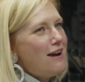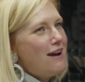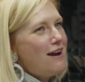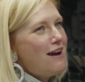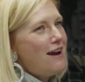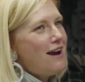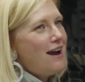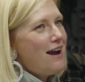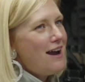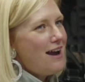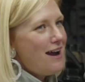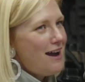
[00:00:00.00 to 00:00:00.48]

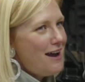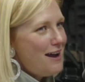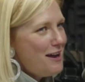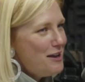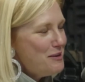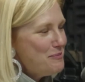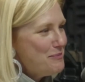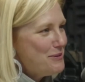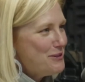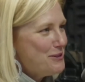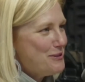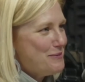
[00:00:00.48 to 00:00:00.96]
I
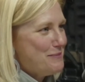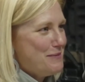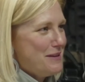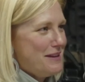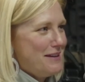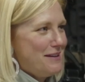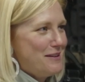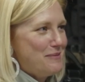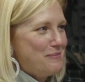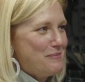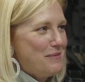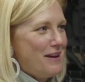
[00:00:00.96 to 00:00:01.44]
put me
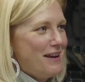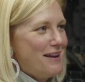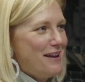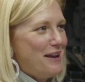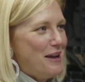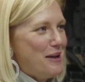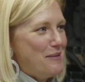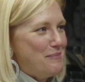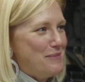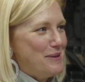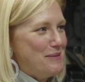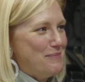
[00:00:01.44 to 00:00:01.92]
in my
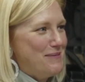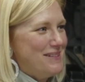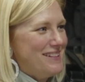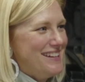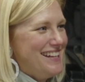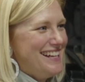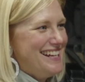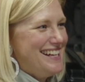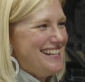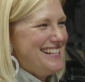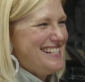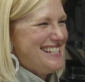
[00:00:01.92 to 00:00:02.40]
happy
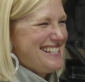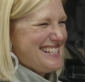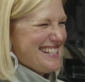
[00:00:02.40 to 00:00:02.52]
place.